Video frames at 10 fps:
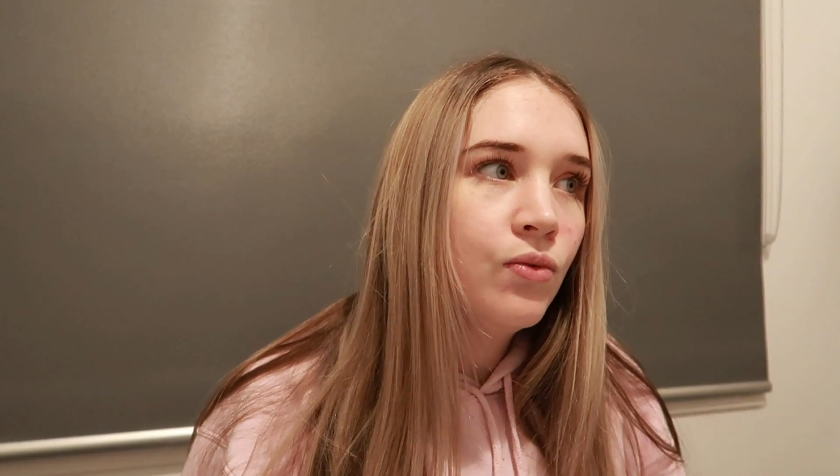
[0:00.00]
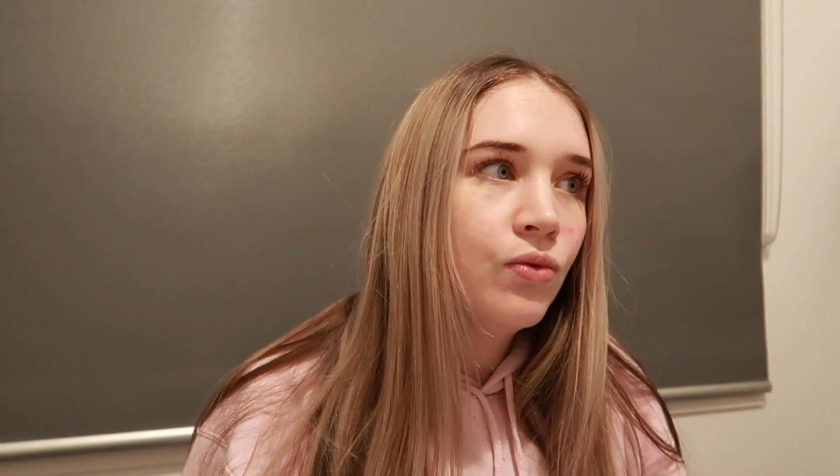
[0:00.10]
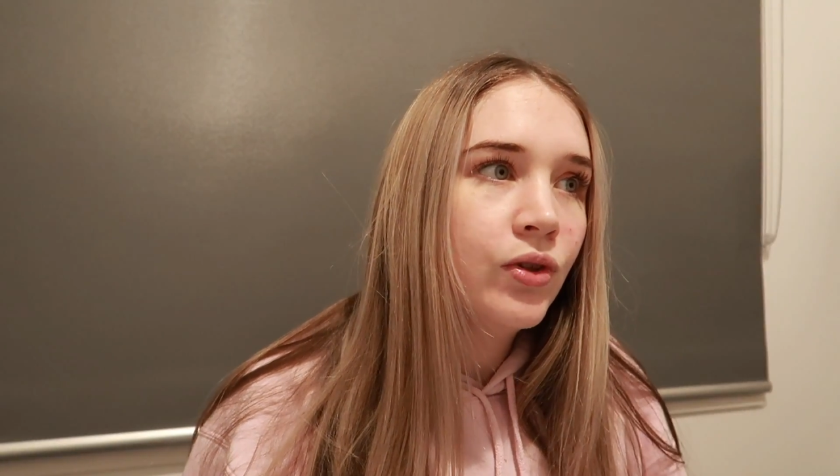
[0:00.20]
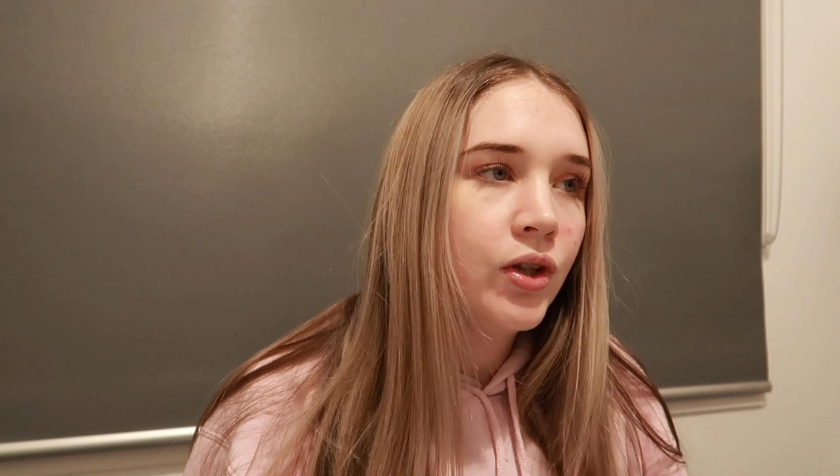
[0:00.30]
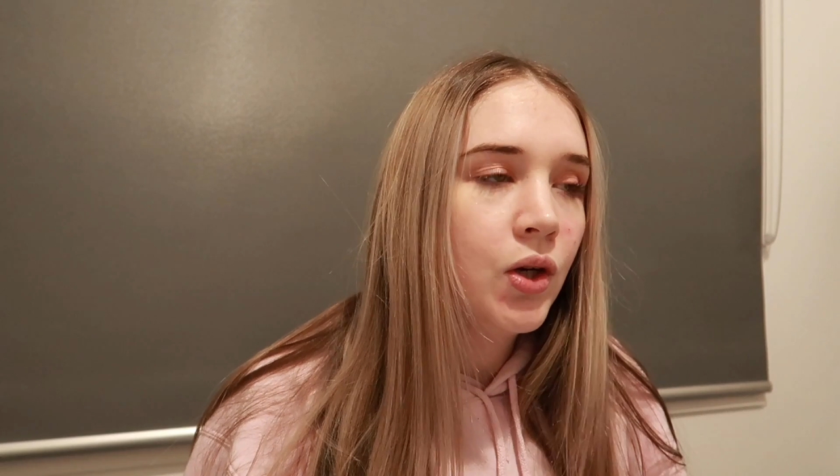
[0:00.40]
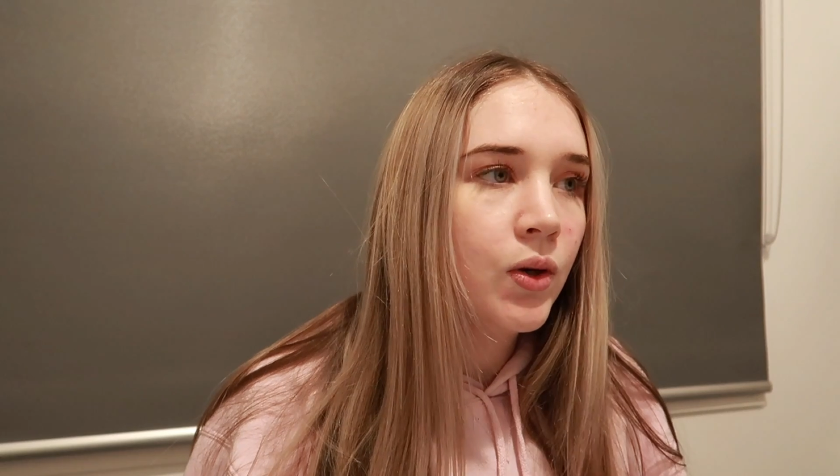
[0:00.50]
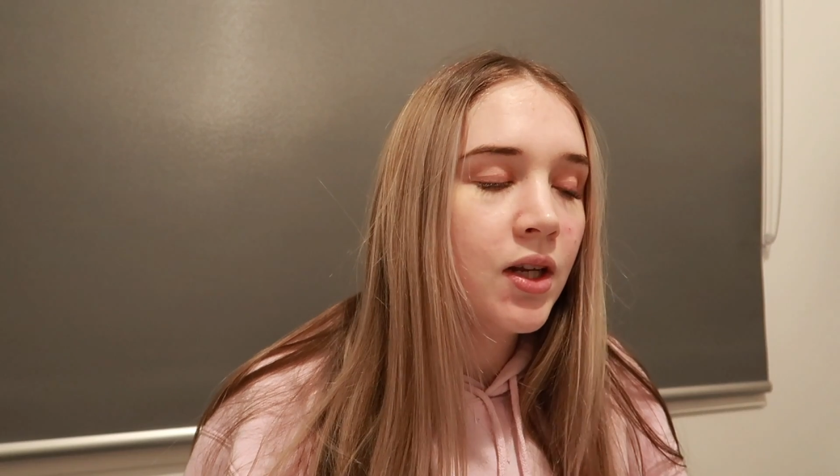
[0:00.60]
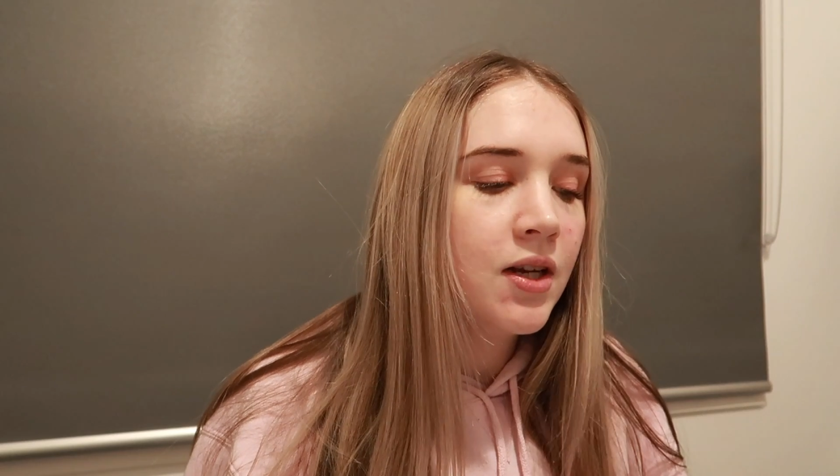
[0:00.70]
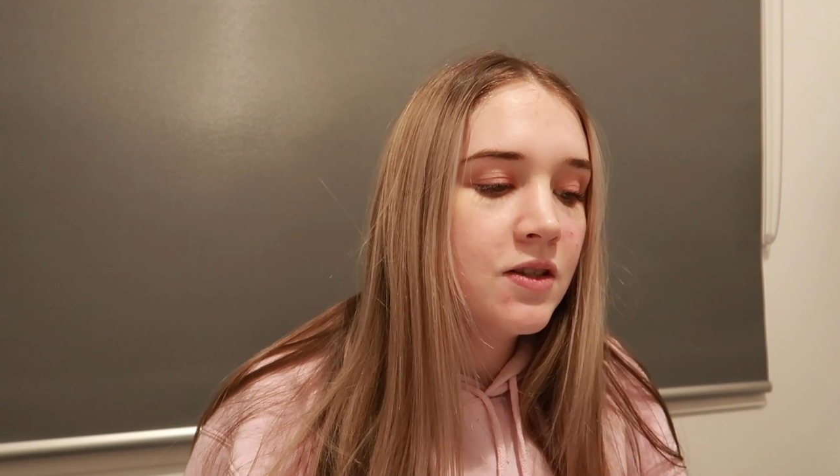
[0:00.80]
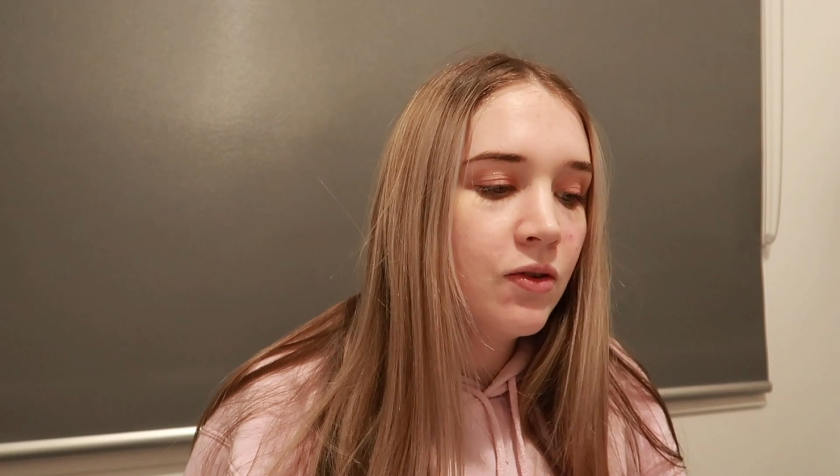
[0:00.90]
really quick
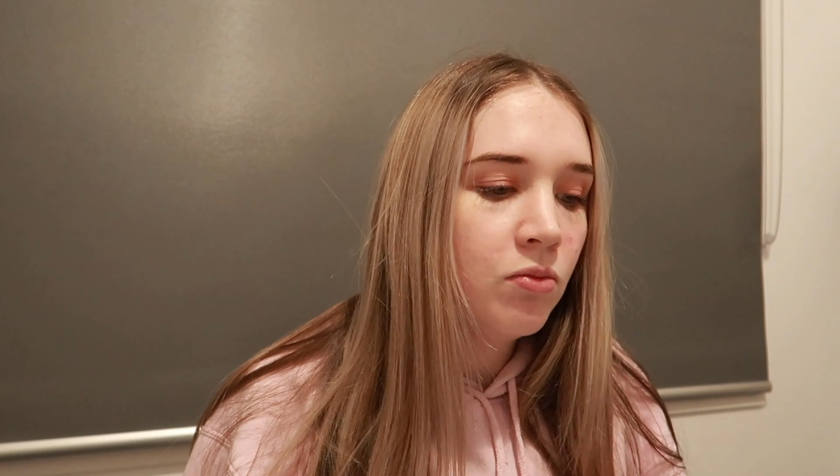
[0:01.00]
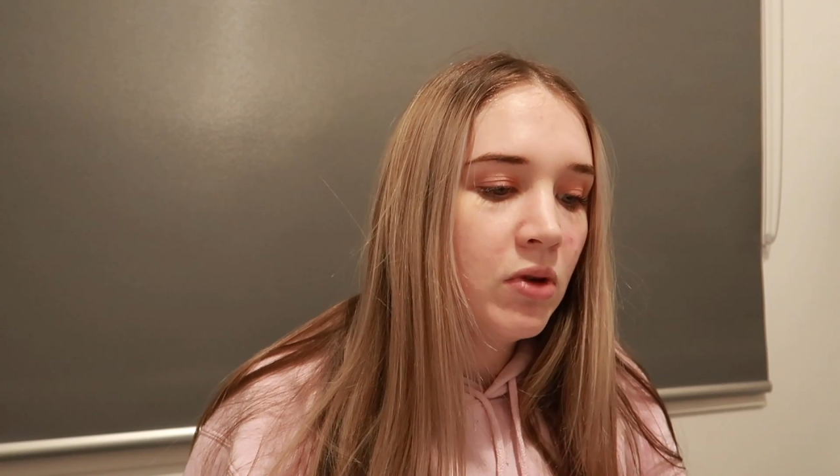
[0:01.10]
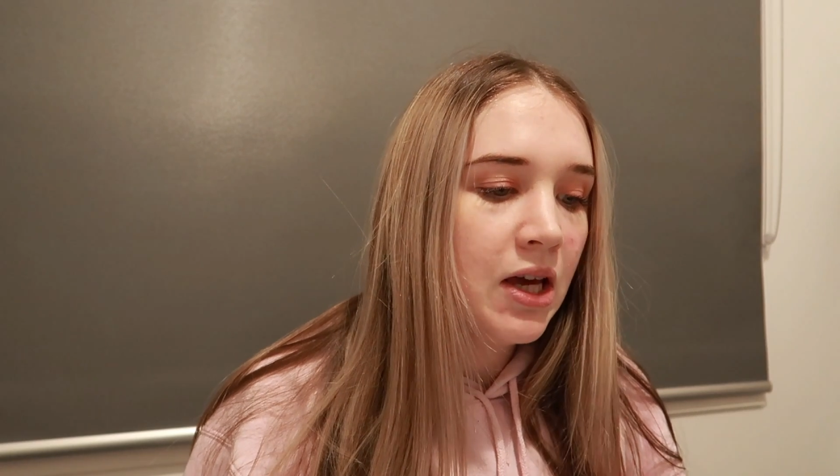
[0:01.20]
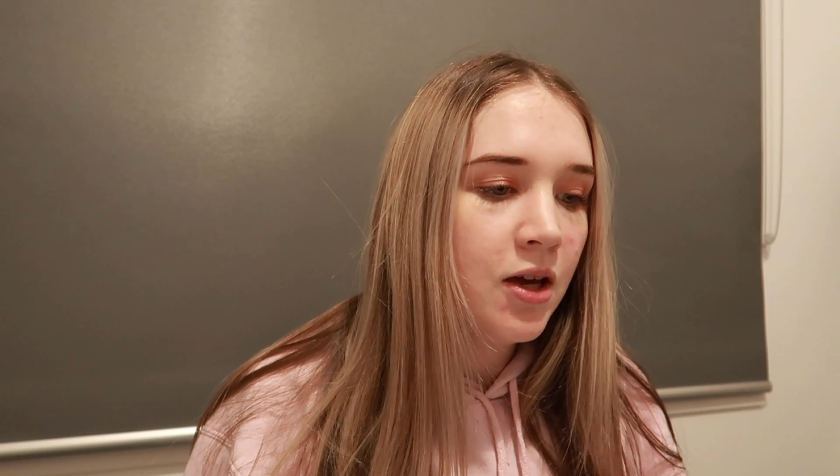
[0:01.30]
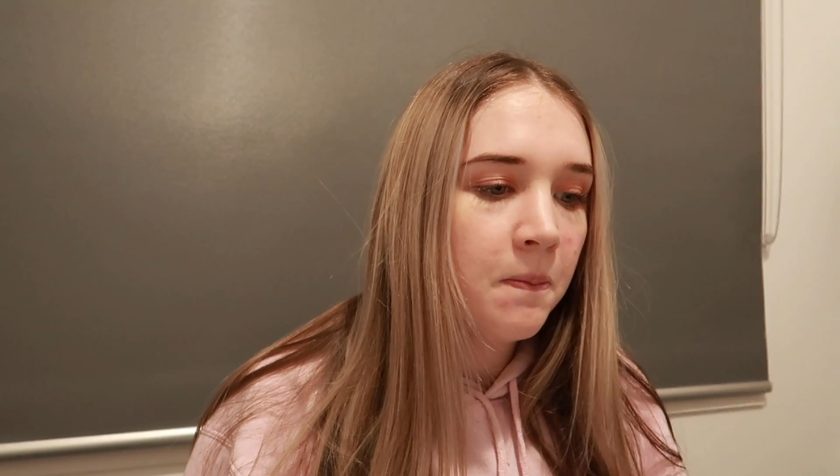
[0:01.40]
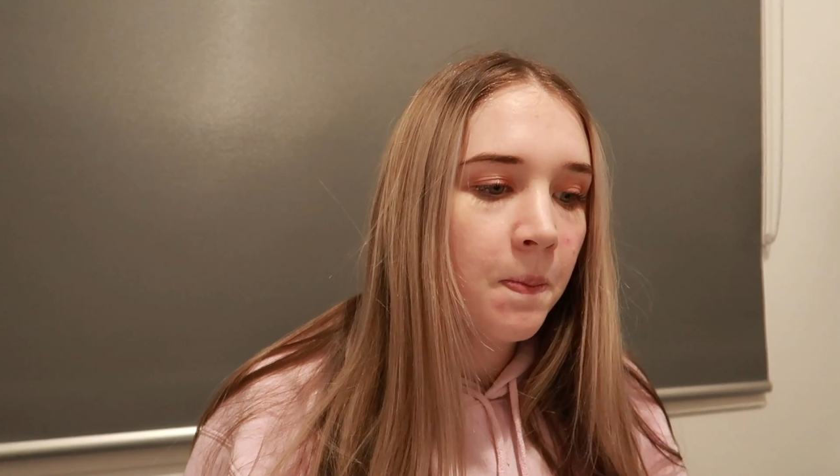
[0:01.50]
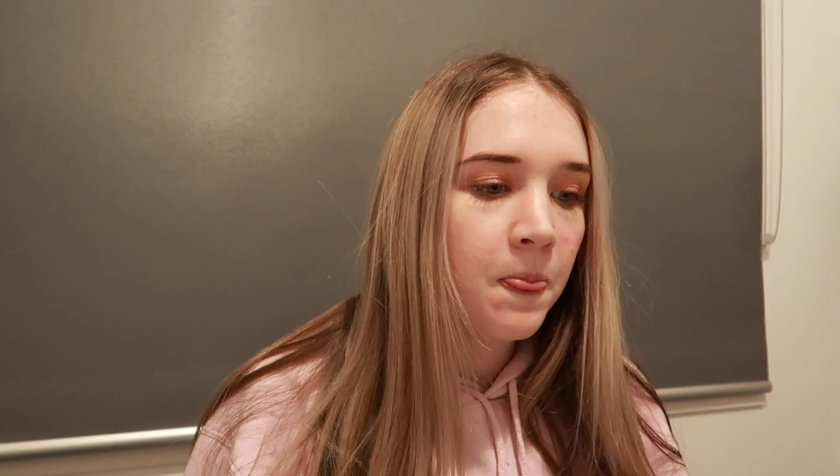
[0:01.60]
and easy for me,